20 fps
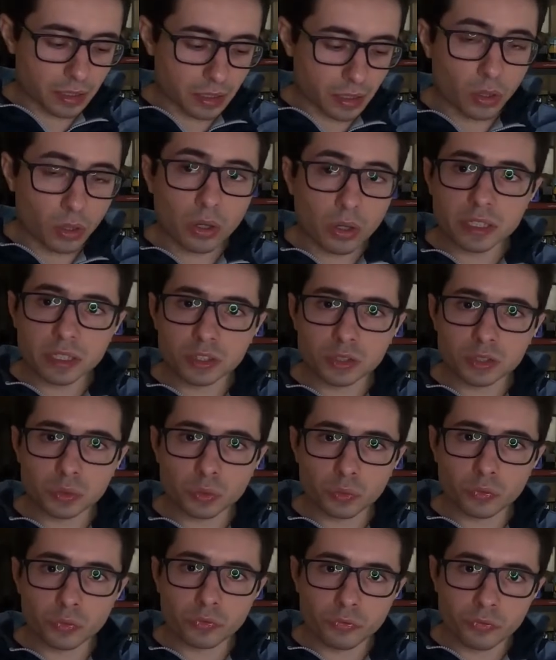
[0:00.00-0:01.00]
order
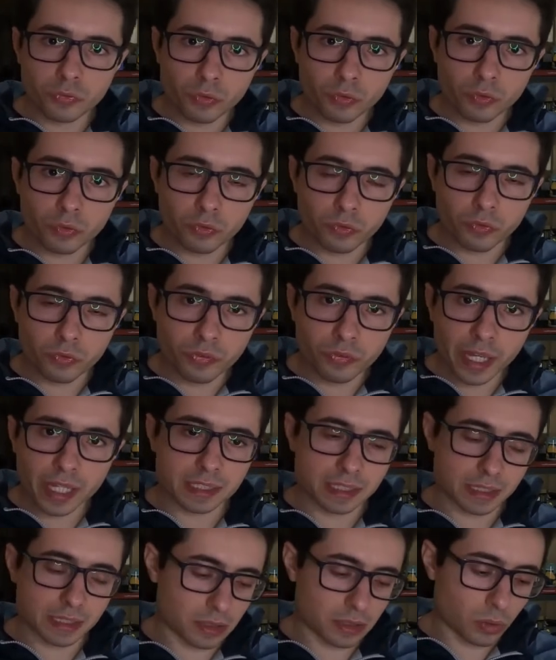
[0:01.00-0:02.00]
to
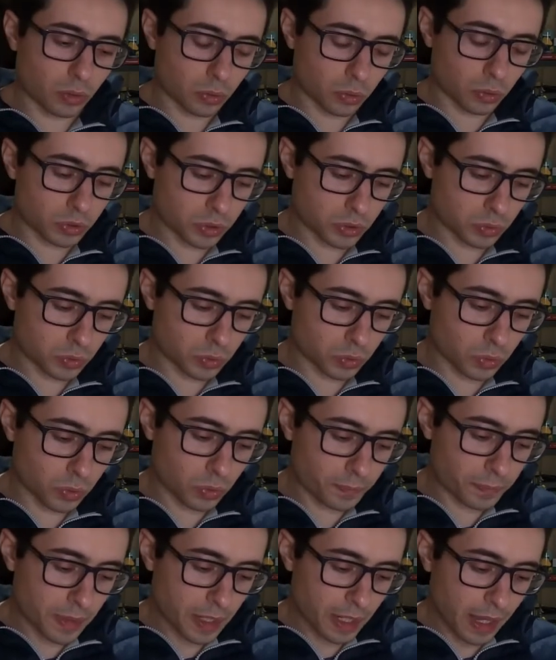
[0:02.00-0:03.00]
fix or to
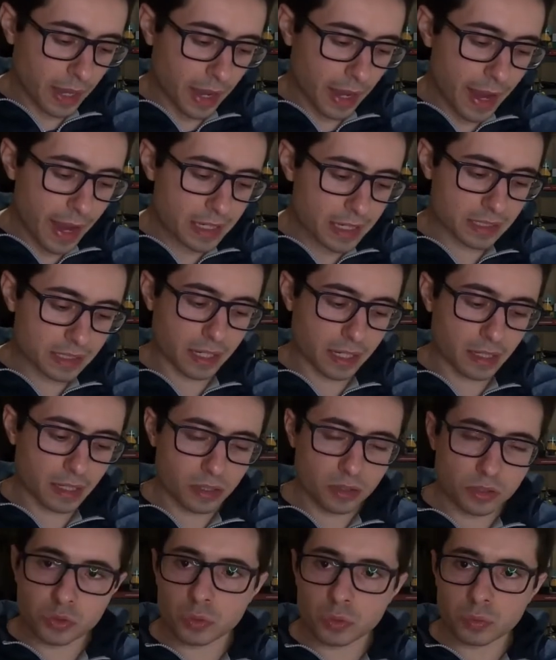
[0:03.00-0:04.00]
ask
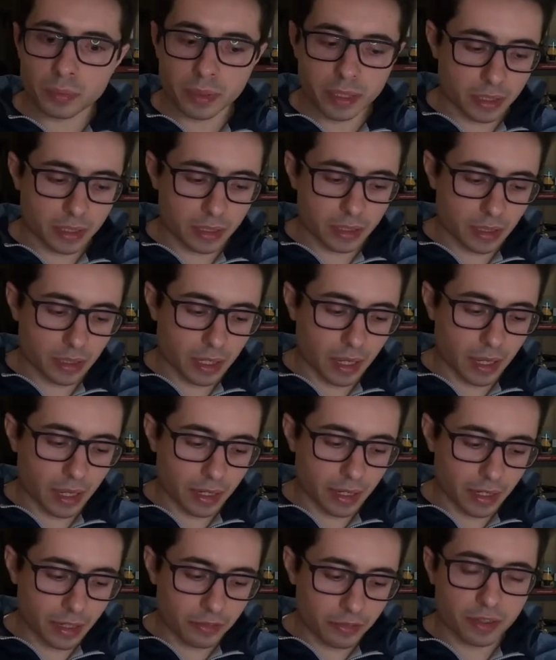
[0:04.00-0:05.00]
it to be
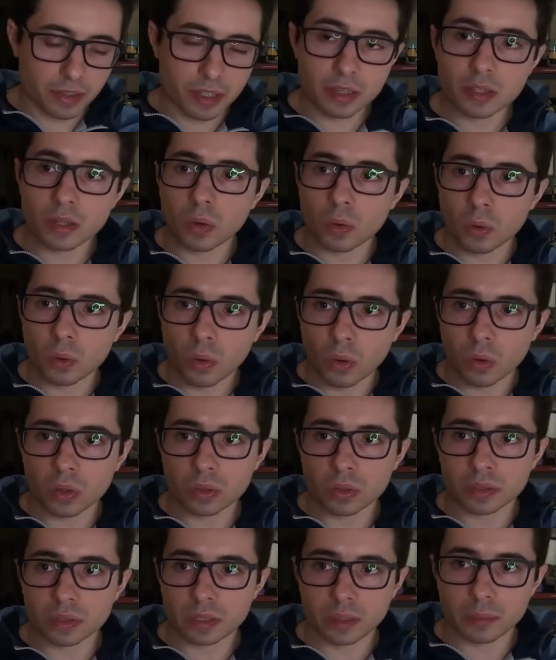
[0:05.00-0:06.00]
even or
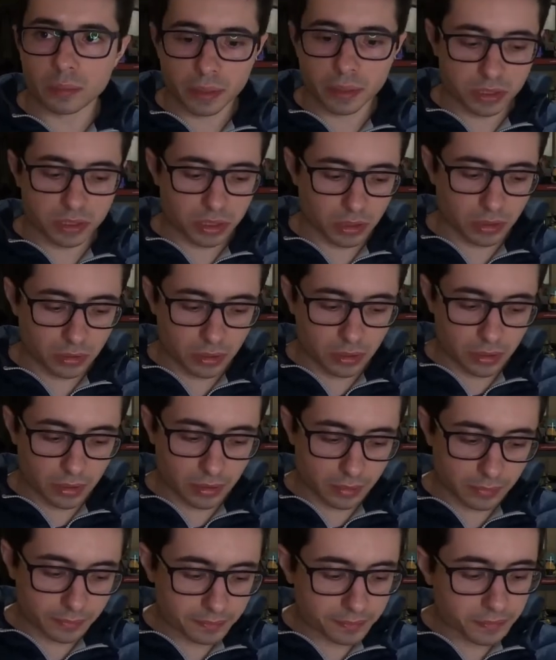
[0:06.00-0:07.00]
odd in
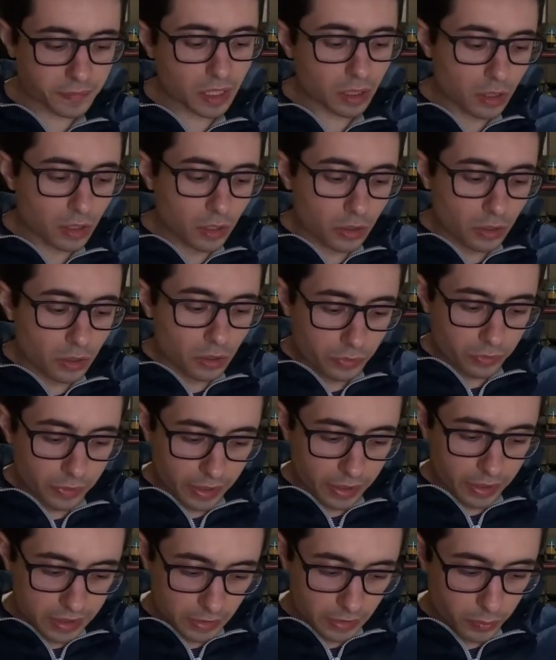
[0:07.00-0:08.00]
particularly. For
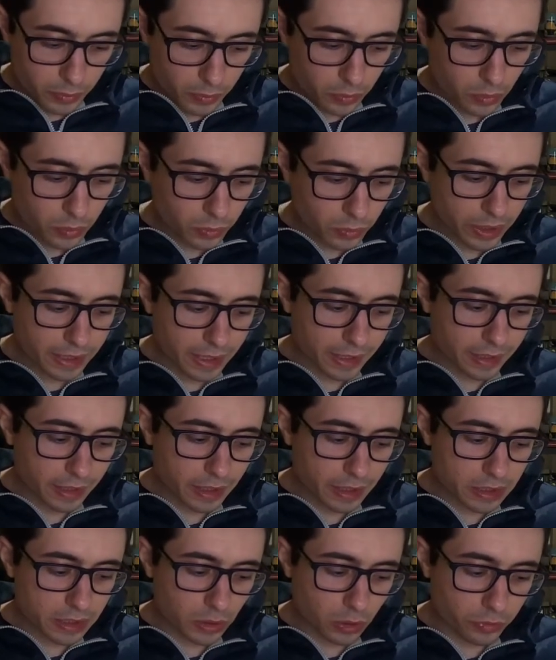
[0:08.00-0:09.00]
example, in the
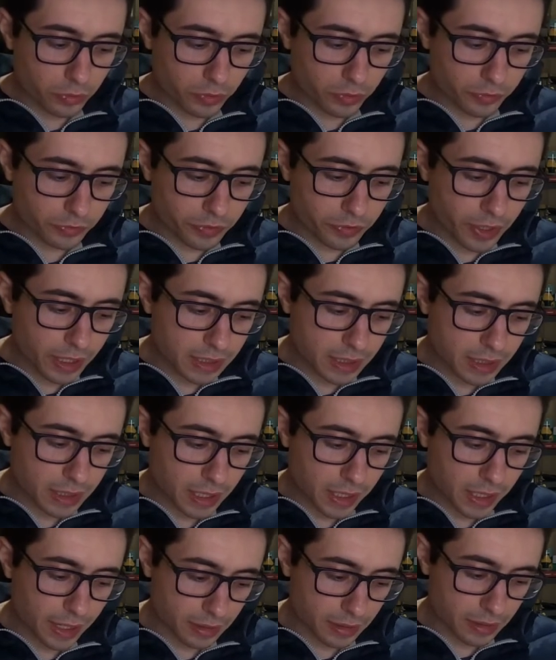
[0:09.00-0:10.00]
case of a fixed
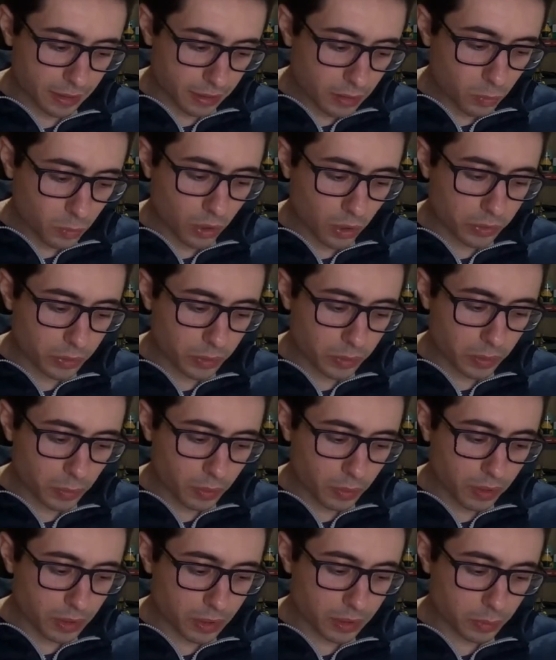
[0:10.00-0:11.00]
n, what we
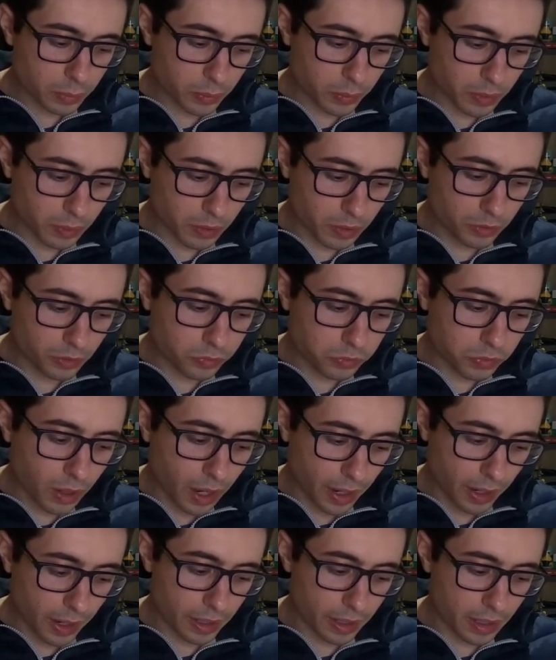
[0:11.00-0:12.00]
want? We want
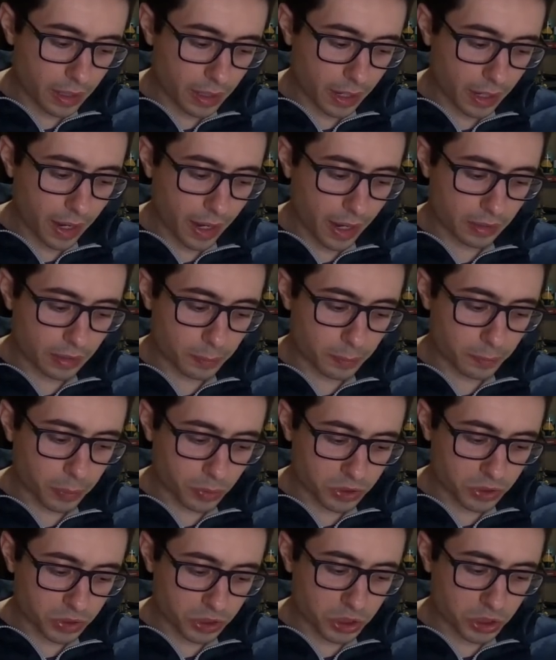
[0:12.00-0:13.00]
phi at
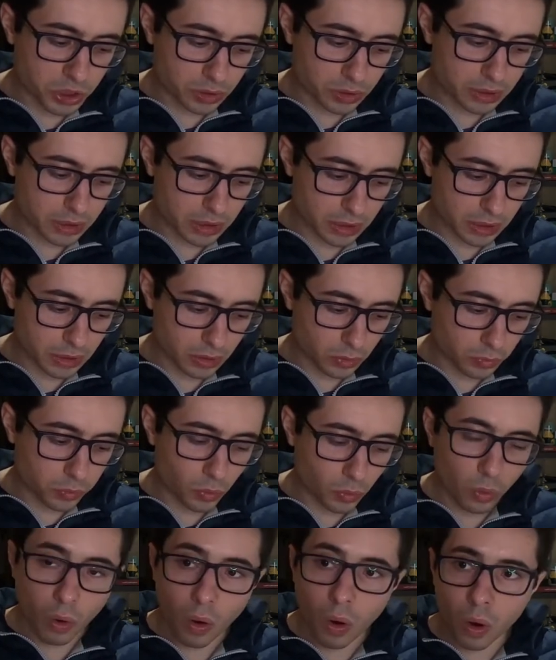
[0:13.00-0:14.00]
position 0
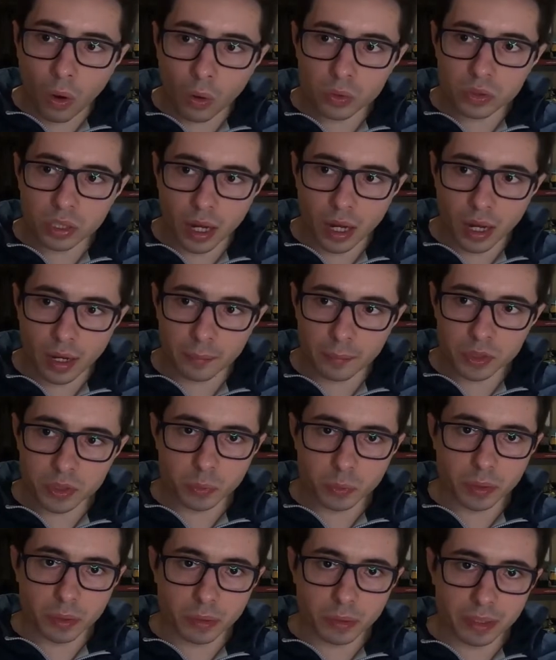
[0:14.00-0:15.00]
for all times.
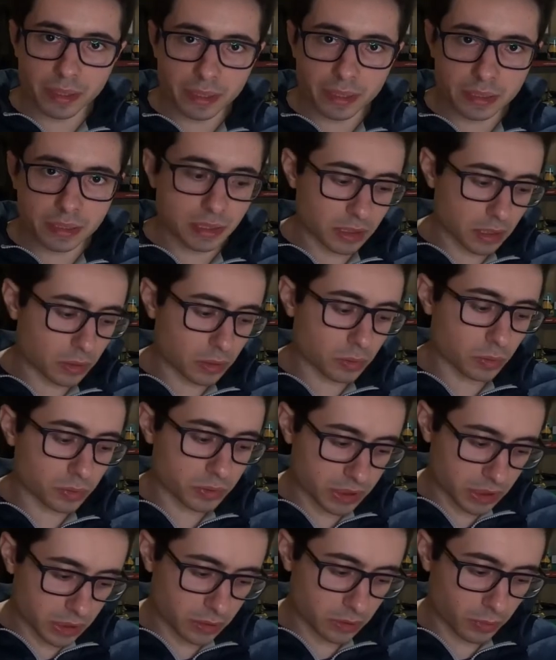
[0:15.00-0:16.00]
We want this is equal to
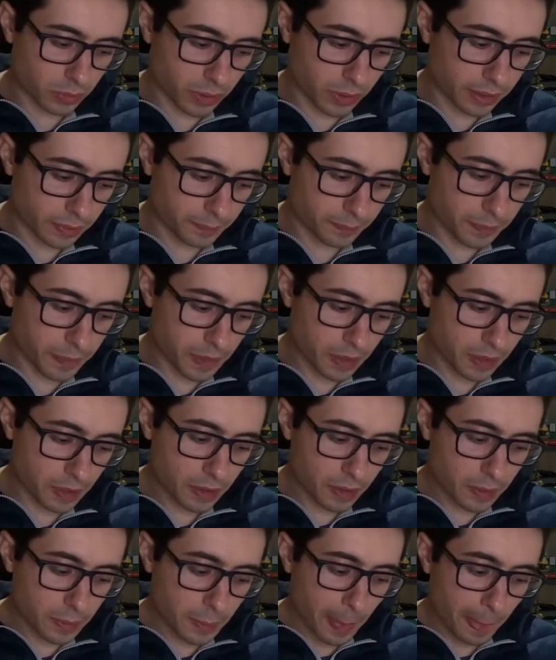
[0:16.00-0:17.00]
0, right?
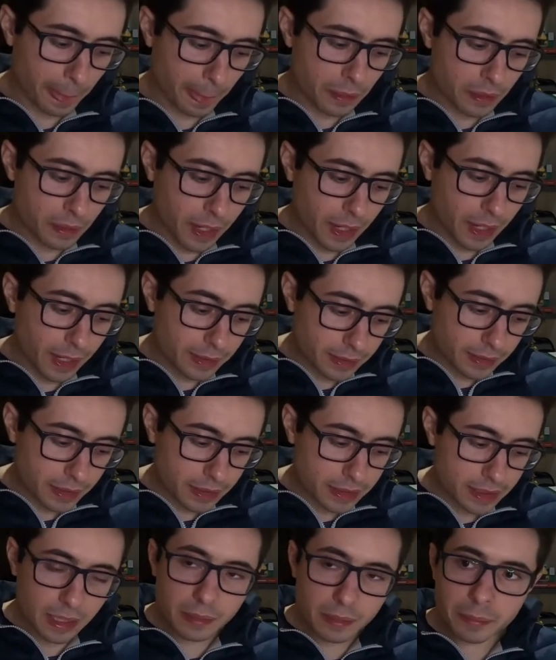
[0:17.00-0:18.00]
And this
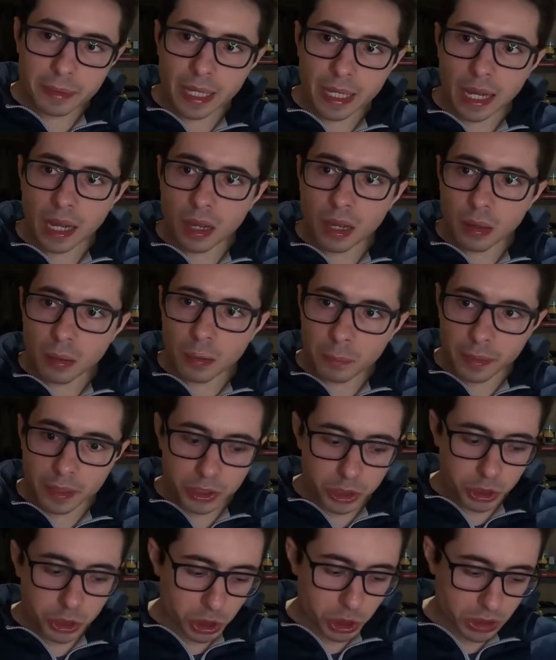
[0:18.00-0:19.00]
can be
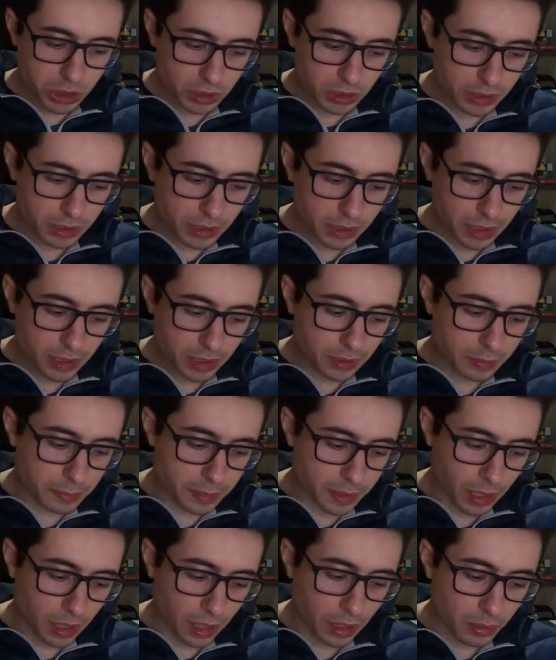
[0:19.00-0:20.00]
accomplished
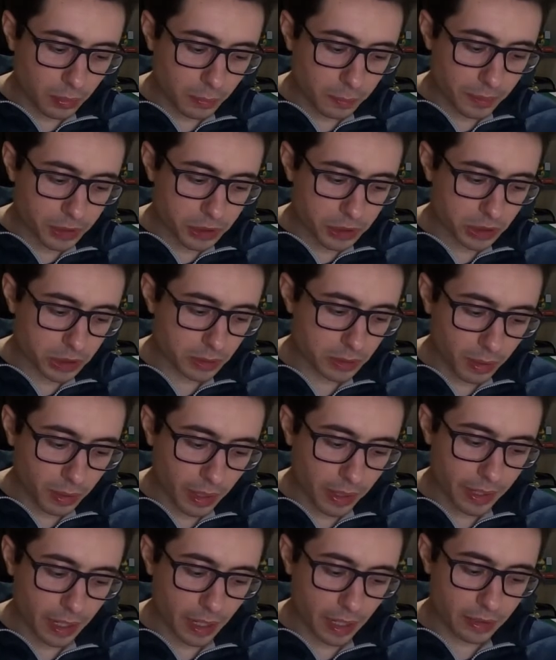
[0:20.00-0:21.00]

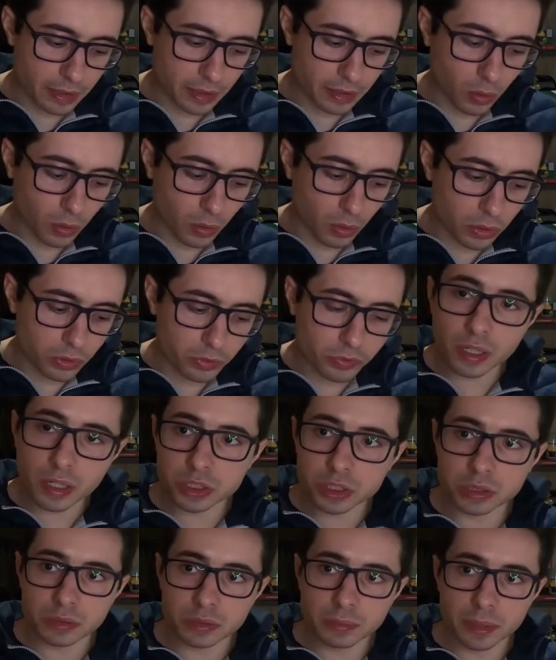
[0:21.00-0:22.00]
by an odd
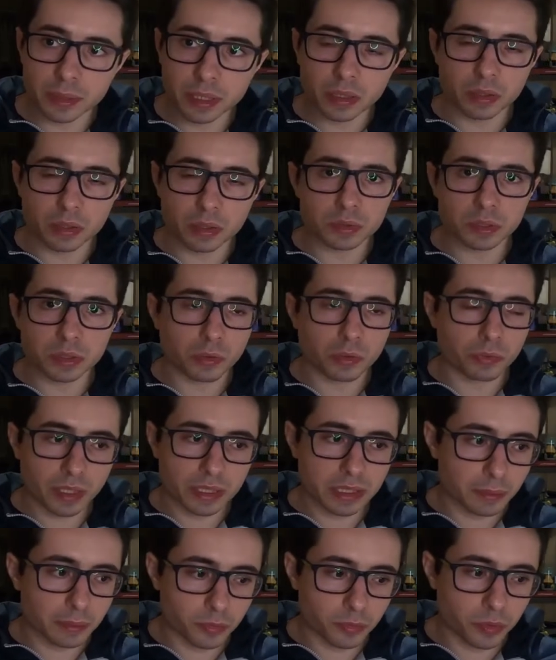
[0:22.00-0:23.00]
function, because we know, for
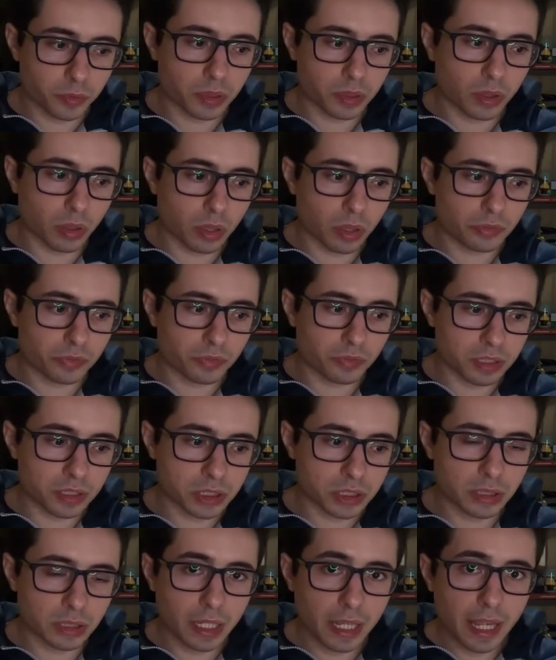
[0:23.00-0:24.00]
example, for an odd
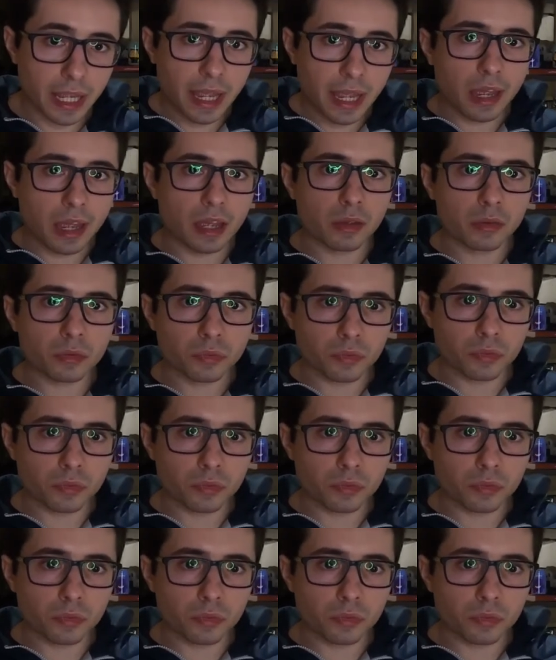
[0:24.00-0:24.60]
function, f